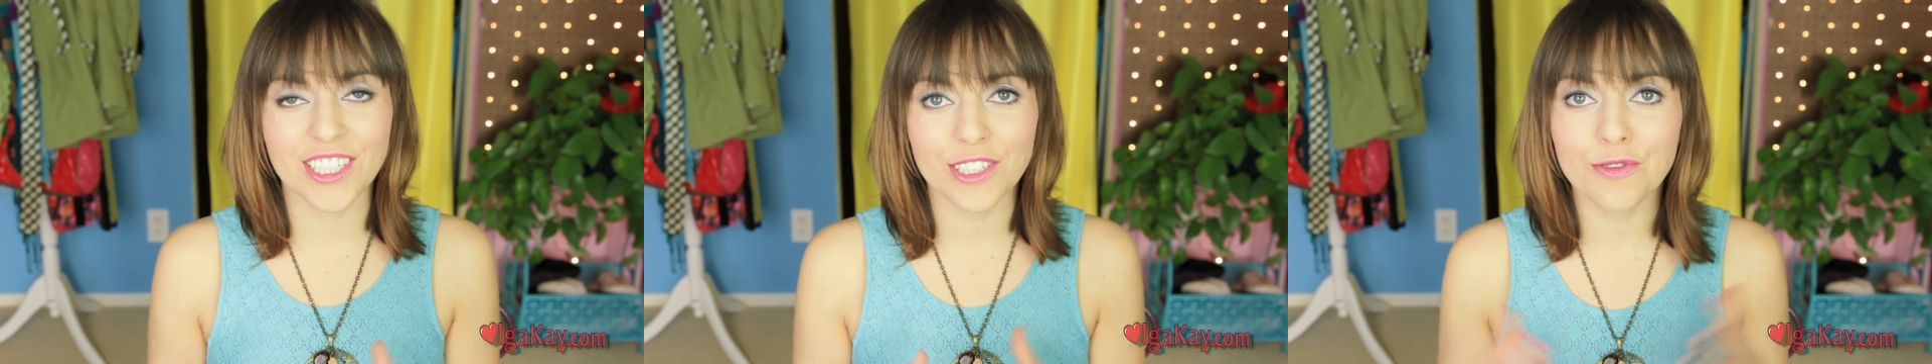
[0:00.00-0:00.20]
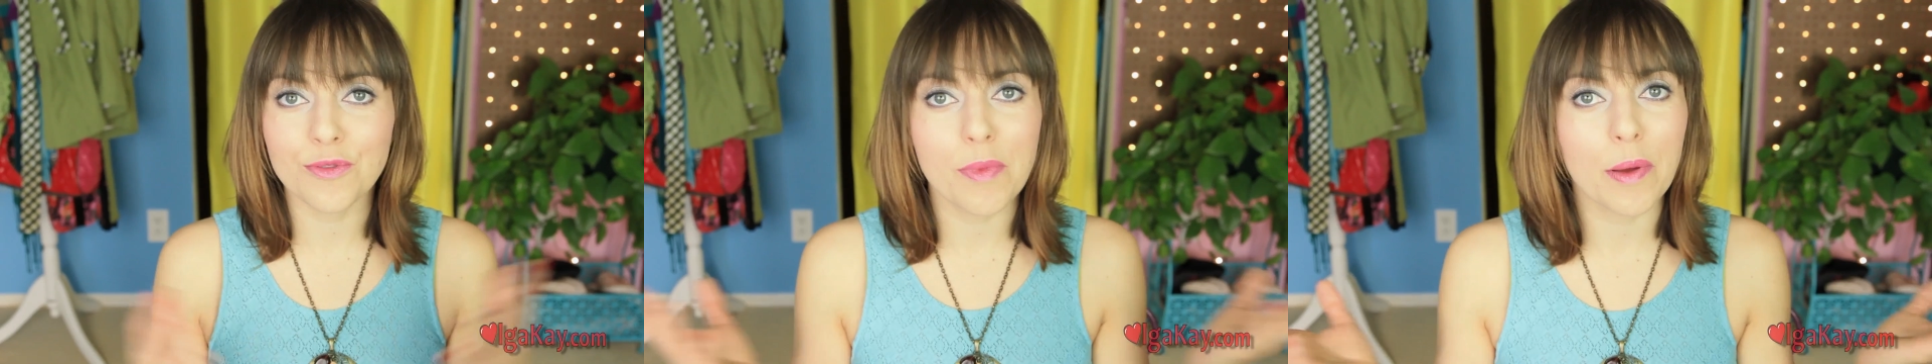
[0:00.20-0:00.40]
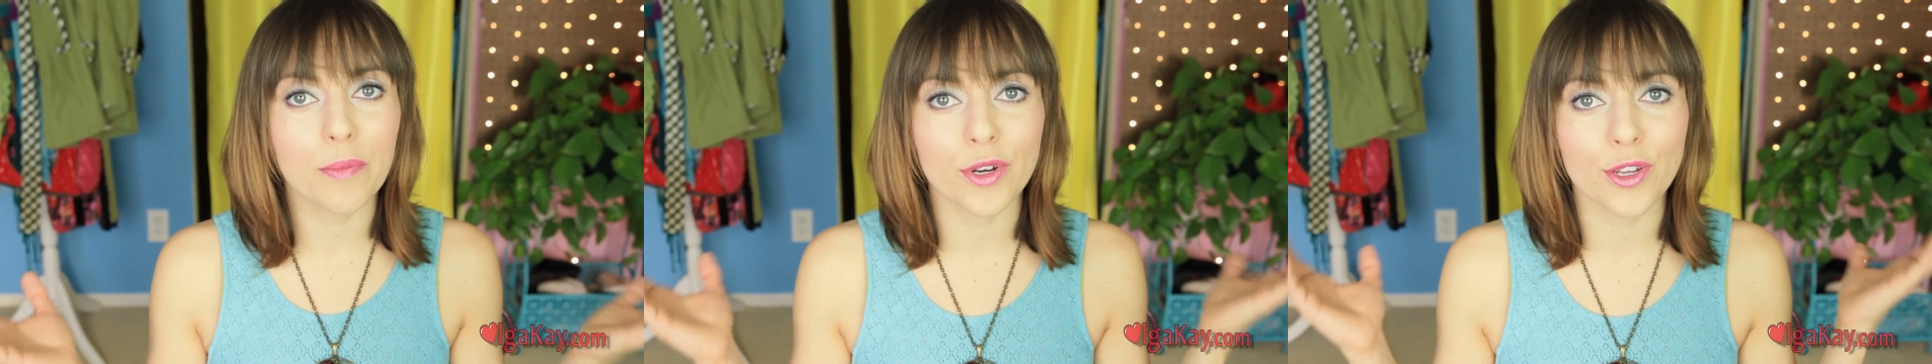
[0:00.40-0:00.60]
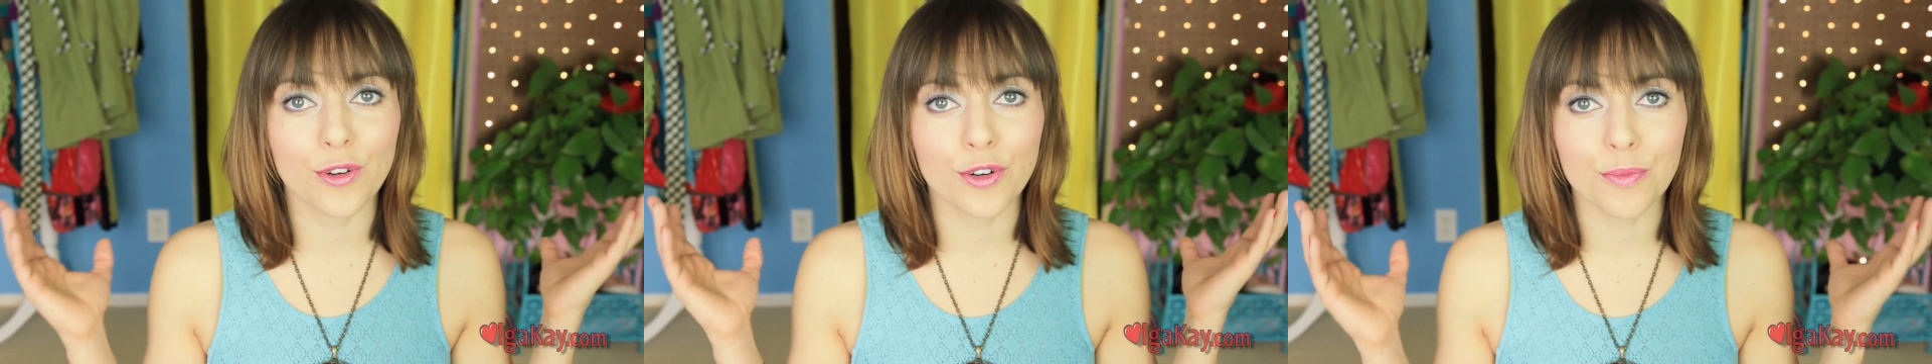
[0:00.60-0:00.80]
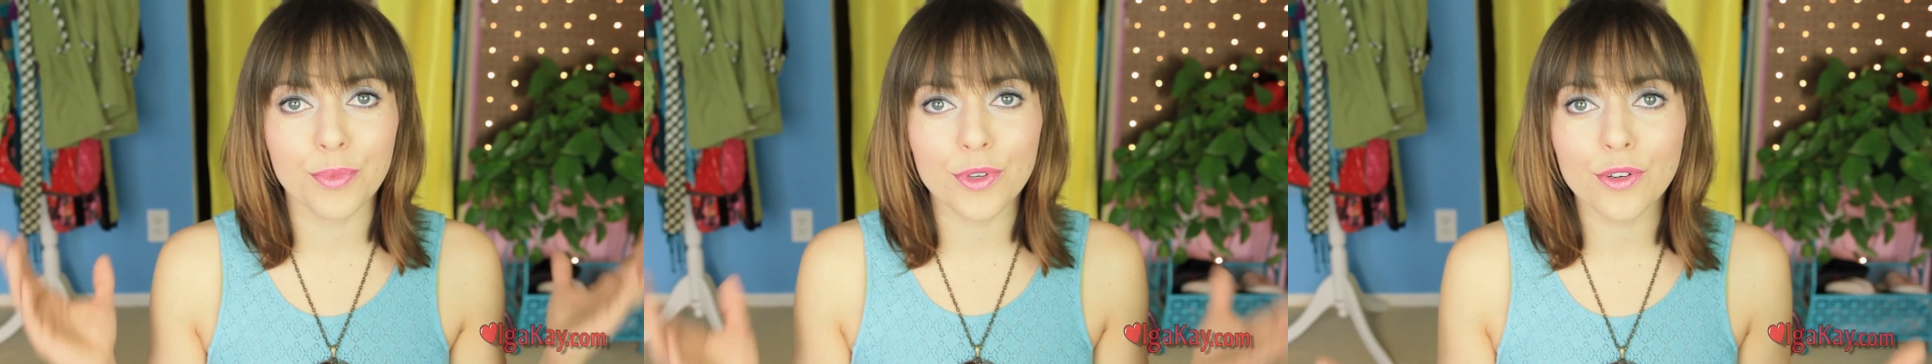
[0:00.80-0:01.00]
just remember
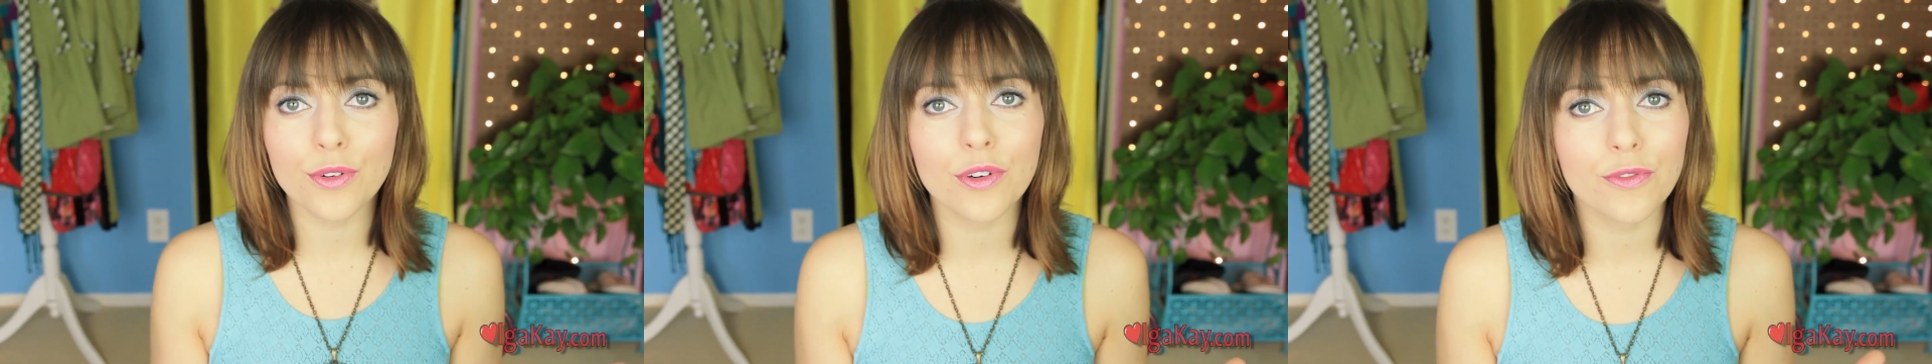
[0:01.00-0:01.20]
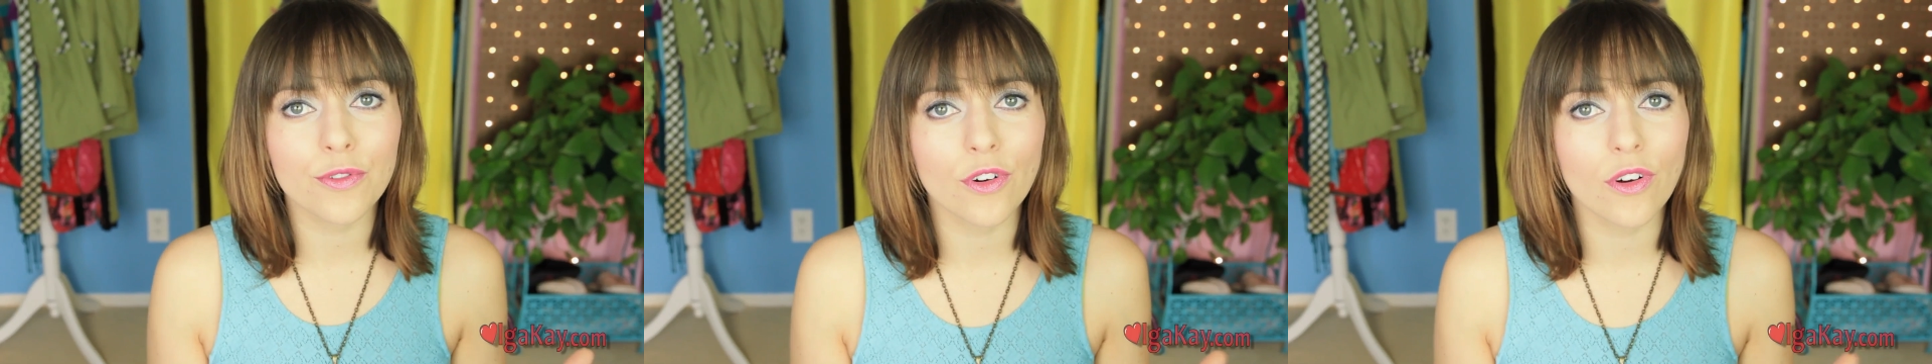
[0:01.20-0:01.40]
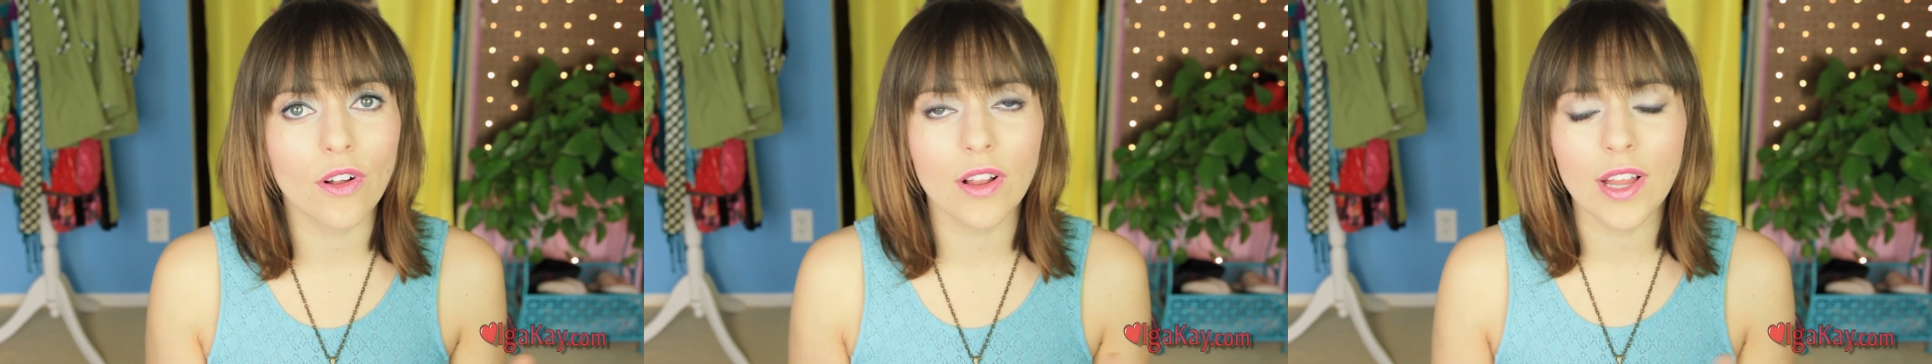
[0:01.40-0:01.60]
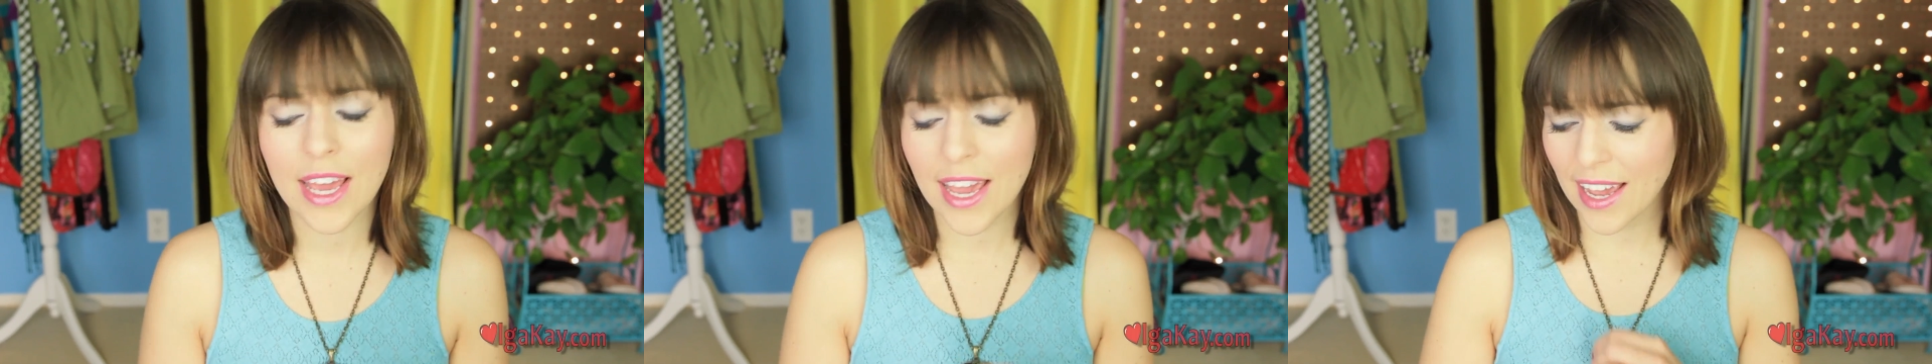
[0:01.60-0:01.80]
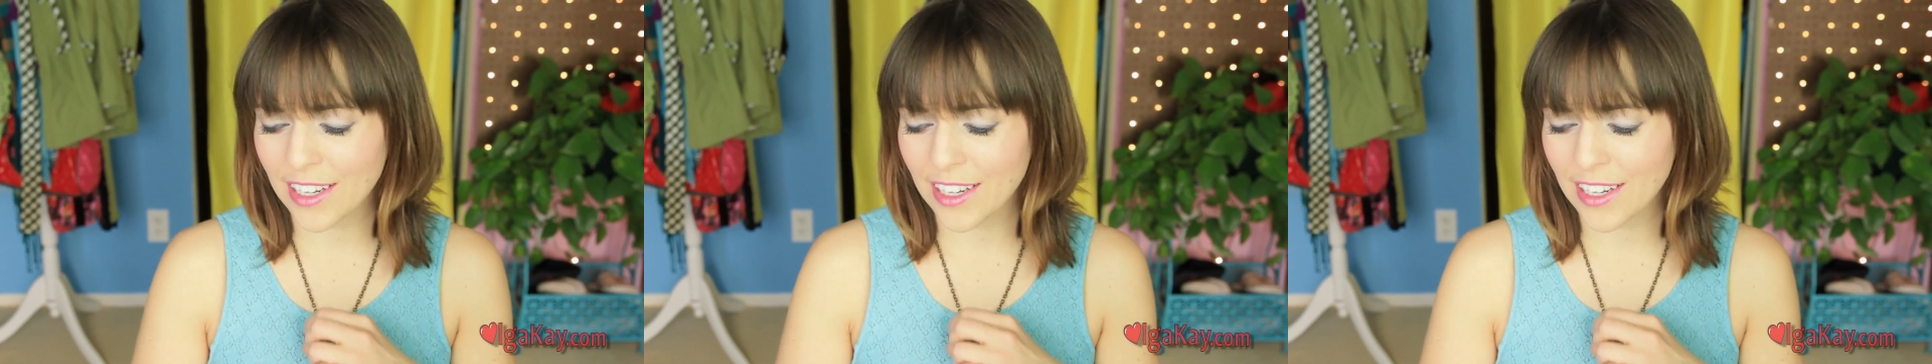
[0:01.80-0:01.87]
you're beautiful,